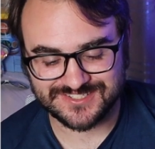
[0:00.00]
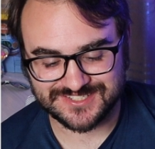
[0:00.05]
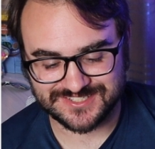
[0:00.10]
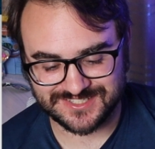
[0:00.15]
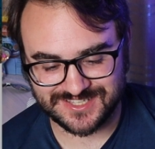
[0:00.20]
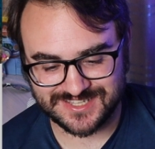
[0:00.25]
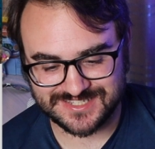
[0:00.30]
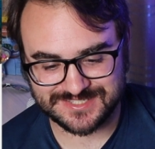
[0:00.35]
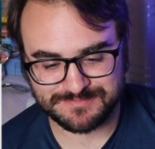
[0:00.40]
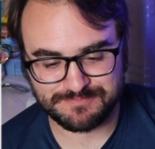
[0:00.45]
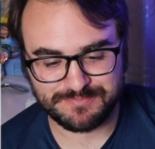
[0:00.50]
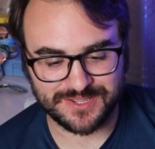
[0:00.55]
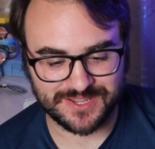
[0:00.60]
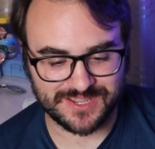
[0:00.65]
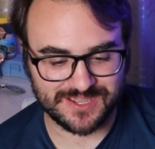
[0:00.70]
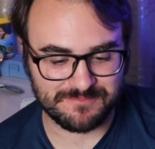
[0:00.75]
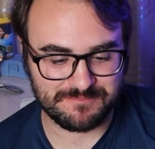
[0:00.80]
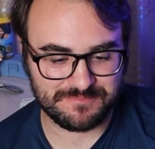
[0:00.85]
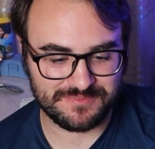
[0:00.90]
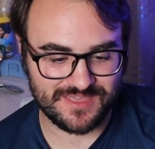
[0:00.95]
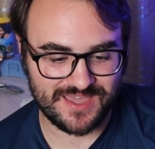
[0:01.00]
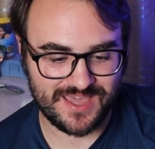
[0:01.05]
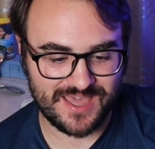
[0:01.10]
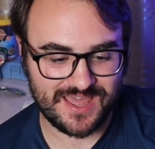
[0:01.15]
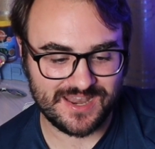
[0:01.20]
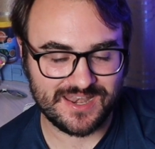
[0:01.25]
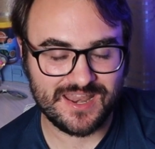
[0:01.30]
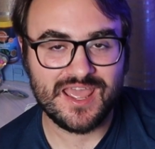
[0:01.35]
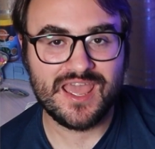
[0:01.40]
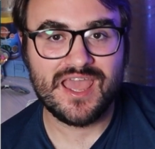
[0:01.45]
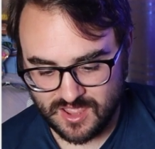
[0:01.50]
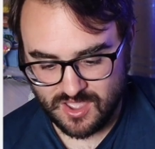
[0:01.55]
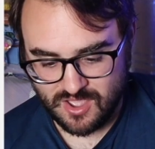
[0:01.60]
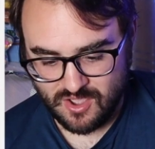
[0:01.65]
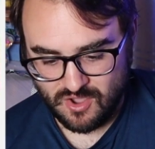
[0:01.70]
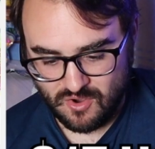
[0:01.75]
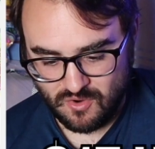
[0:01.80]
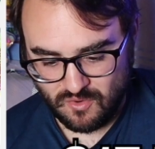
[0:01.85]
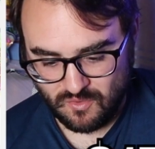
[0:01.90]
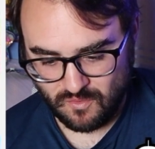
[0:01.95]
So let's pick up that.
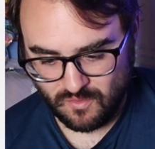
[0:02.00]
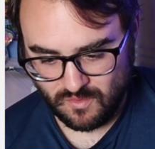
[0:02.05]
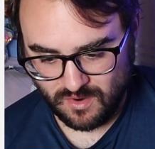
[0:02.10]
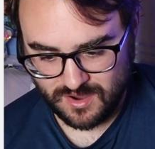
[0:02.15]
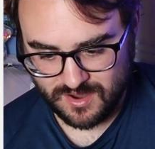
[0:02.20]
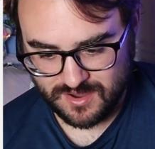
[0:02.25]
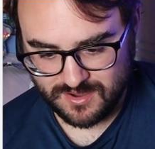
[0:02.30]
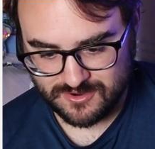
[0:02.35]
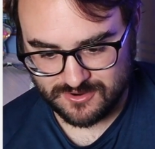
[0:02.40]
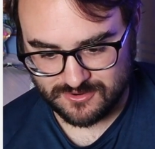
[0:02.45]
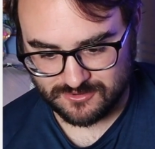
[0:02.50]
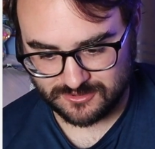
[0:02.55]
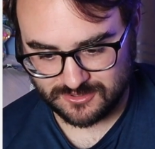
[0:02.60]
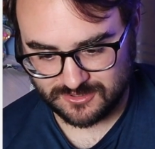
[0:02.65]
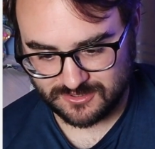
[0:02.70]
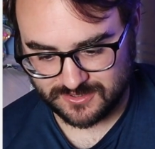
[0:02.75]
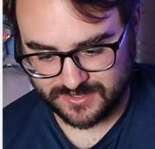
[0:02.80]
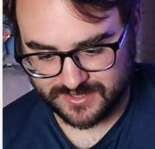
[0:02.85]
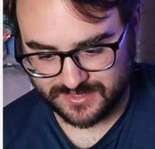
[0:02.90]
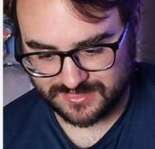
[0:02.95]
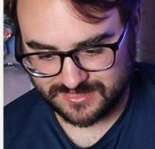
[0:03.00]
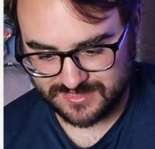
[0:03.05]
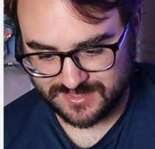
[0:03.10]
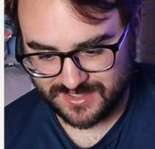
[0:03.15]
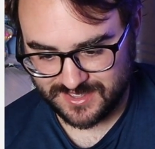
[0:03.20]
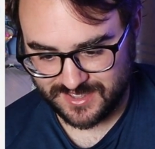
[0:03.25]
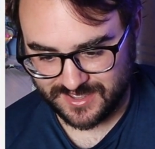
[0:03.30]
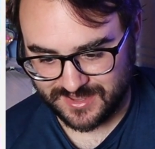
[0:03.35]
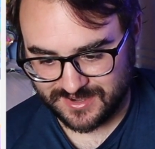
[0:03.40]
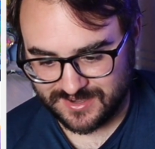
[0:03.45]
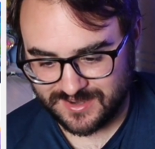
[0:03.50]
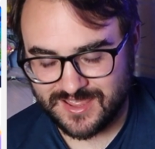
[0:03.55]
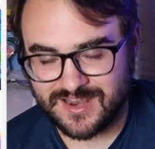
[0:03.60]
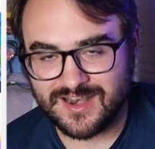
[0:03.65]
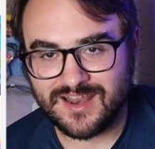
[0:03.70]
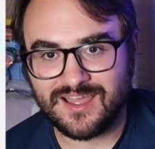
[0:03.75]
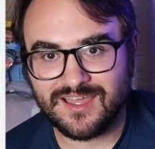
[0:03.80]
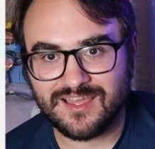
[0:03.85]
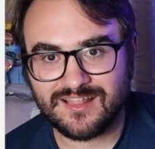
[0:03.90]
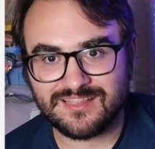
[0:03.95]
Whoa, look at that.
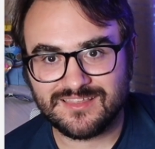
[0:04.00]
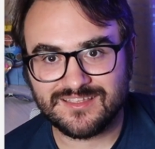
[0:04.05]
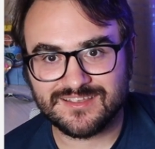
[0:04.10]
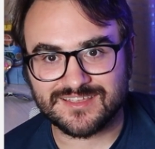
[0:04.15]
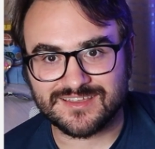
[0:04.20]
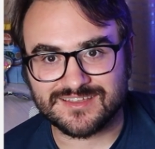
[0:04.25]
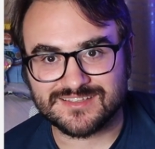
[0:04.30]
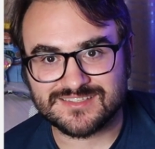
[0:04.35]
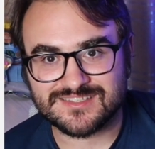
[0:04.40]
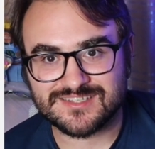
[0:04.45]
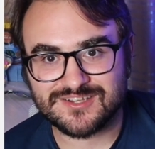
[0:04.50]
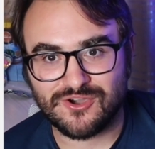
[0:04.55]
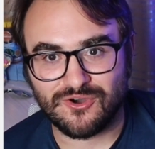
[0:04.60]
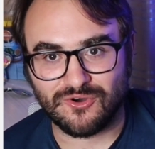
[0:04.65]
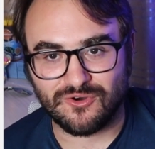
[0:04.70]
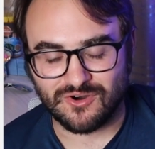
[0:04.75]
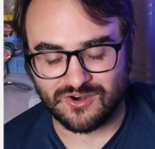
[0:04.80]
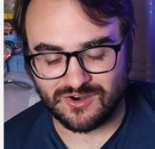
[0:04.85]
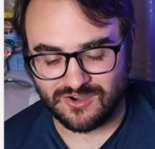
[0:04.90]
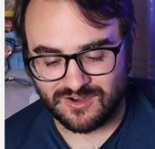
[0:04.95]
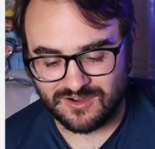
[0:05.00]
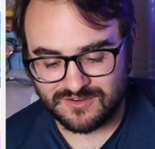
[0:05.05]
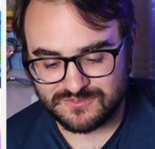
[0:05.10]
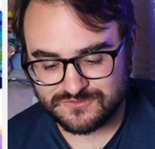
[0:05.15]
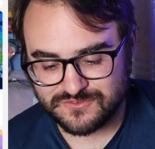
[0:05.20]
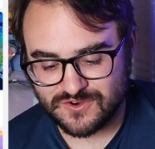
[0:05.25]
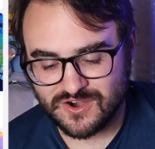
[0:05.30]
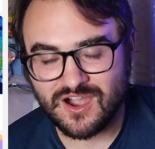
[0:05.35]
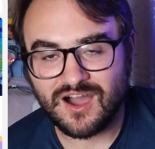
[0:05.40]
An elegance coral for